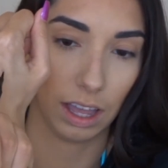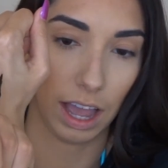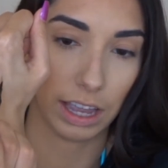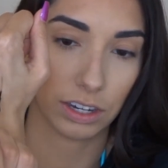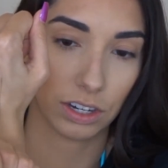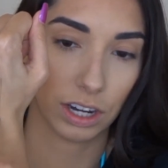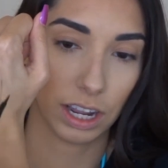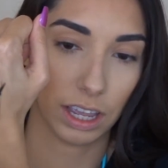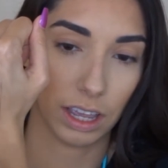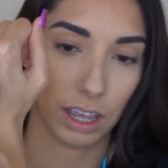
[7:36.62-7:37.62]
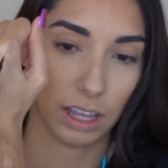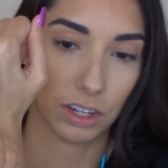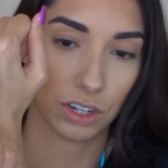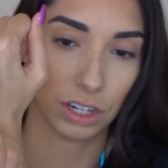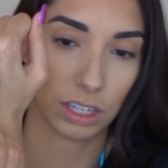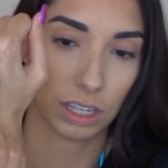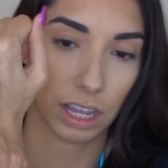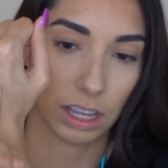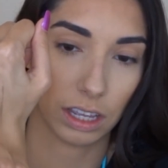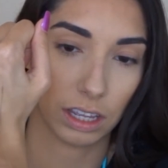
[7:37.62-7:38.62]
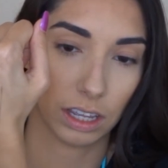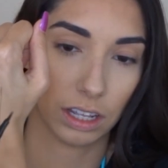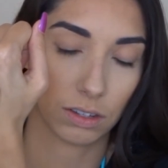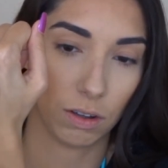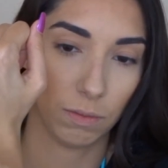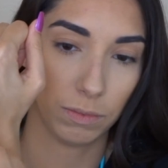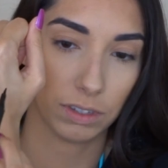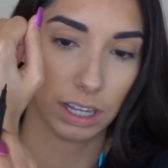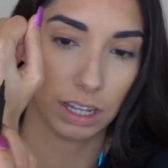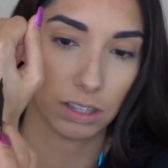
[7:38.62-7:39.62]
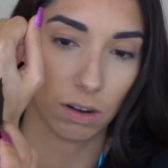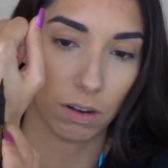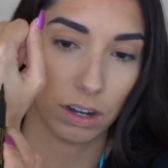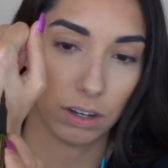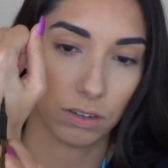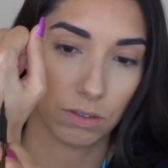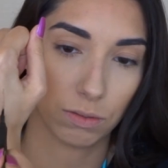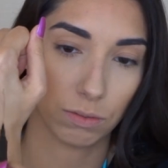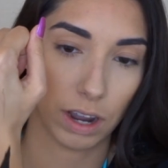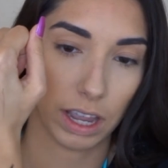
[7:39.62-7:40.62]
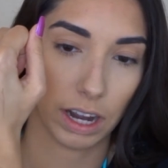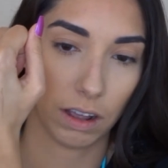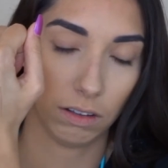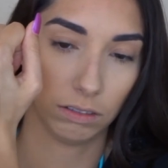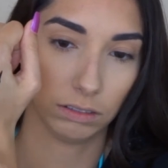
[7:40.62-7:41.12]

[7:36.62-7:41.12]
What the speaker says: I shouldn't. It's just like, it's almost like it's already dried out.